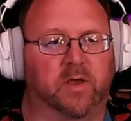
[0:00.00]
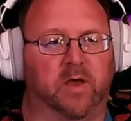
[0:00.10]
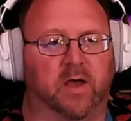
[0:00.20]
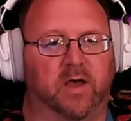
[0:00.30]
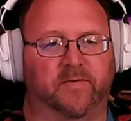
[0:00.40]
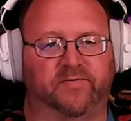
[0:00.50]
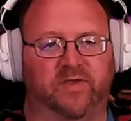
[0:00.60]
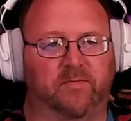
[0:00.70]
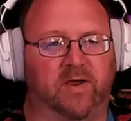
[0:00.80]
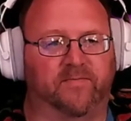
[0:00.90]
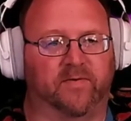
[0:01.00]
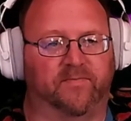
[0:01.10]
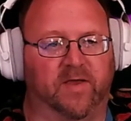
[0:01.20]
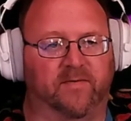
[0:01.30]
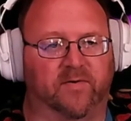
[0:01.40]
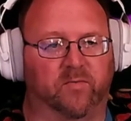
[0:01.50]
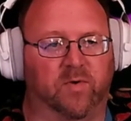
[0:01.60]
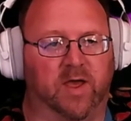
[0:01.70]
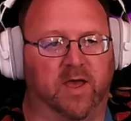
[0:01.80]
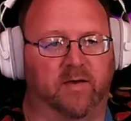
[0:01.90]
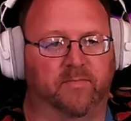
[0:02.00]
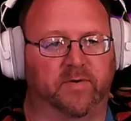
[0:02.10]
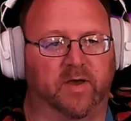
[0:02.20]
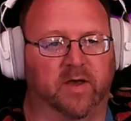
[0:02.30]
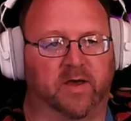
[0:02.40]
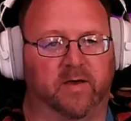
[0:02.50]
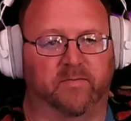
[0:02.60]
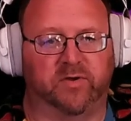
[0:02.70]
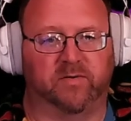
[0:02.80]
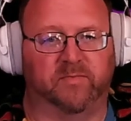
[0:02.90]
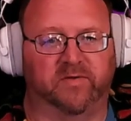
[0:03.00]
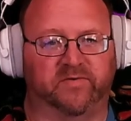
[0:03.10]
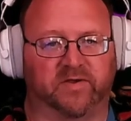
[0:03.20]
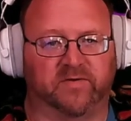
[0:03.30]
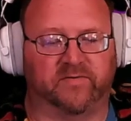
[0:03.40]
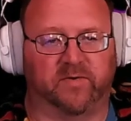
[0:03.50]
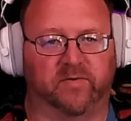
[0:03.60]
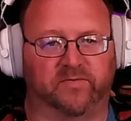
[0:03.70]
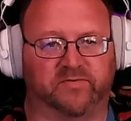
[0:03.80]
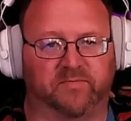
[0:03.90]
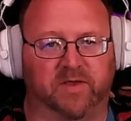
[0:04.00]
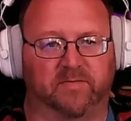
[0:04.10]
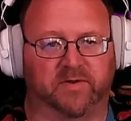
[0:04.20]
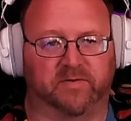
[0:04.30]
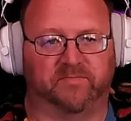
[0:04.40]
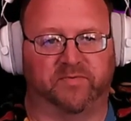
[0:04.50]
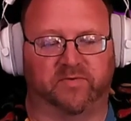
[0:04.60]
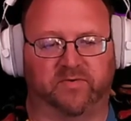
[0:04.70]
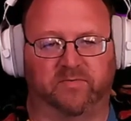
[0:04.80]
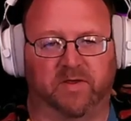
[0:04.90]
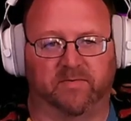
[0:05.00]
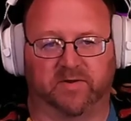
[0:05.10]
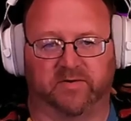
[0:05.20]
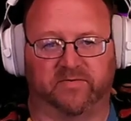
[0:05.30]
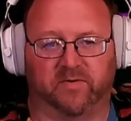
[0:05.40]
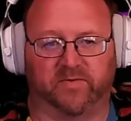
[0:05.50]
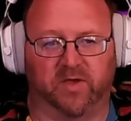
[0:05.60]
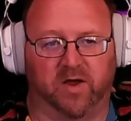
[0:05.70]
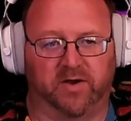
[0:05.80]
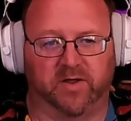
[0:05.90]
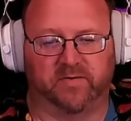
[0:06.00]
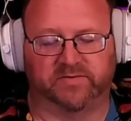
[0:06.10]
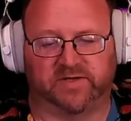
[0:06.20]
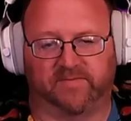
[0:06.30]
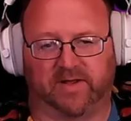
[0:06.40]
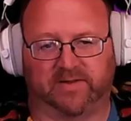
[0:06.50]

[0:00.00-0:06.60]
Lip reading: The same way for favorite web, your music controls to be able to control the audio and stuff like